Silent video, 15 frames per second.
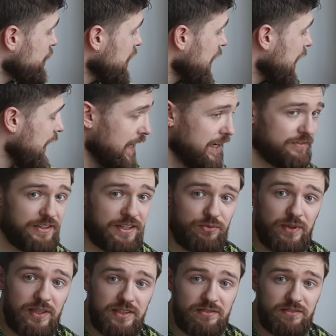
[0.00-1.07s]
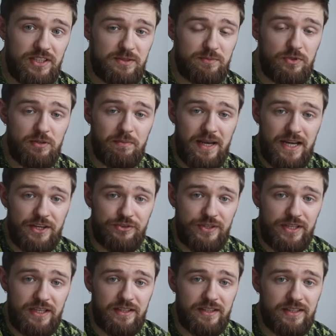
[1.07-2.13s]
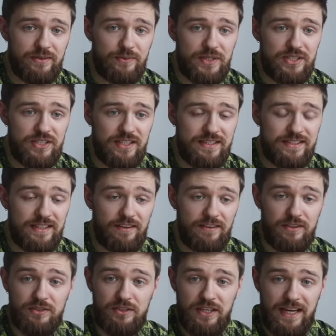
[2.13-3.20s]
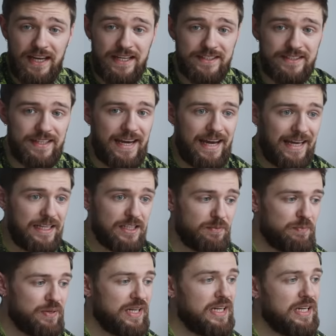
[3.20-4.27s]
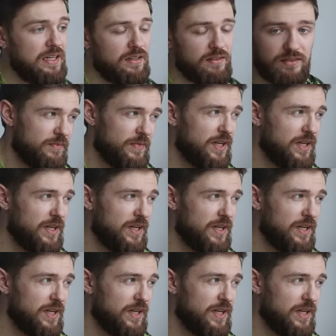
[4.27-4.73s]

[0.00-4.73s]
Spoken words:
we have a relatively small battery, which is a 30S4P